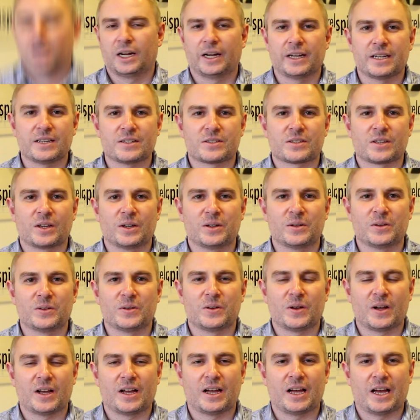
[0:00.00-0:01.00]
Hi,
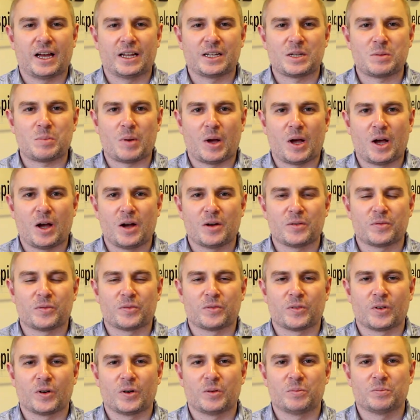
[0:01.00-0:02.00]
so Andy Barr
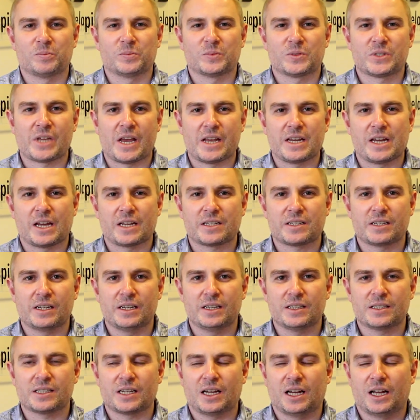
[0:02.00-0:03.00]
from
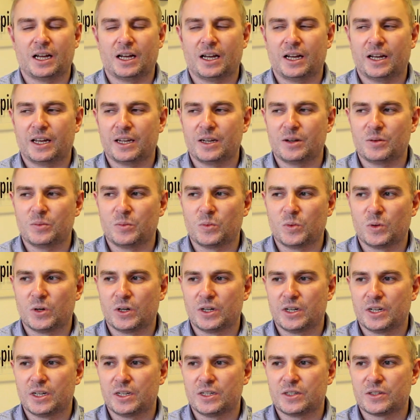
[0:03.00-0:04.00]
10Yetis. I
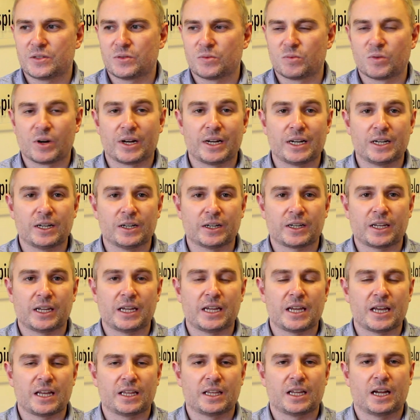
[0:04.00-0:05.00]
was really
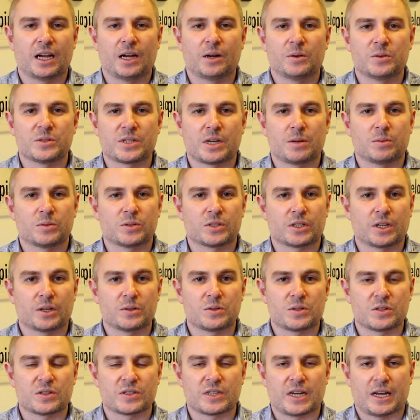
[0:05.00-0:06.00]
lucky in that I was able to go
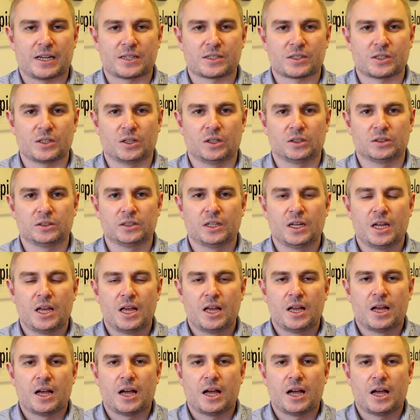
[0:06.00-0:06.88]
to Sascon,